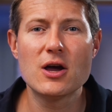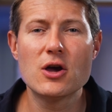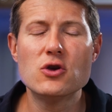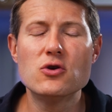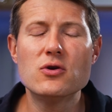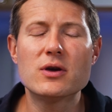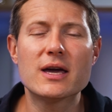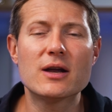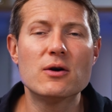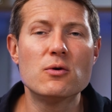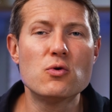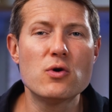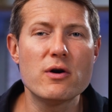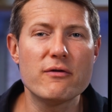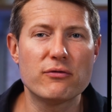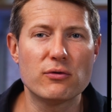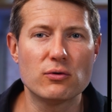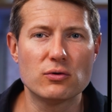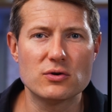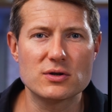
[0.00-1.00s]
you can
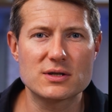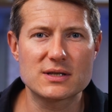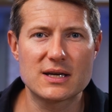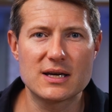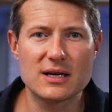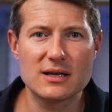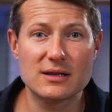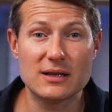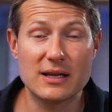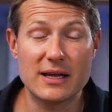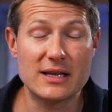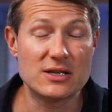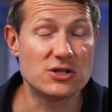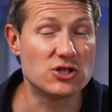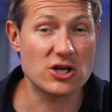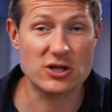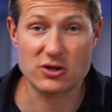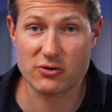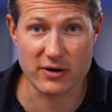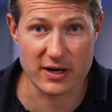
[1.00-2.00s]
review the skill it
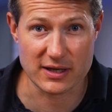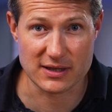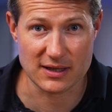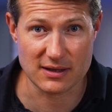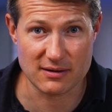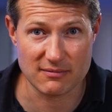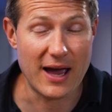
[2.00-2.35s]
just created.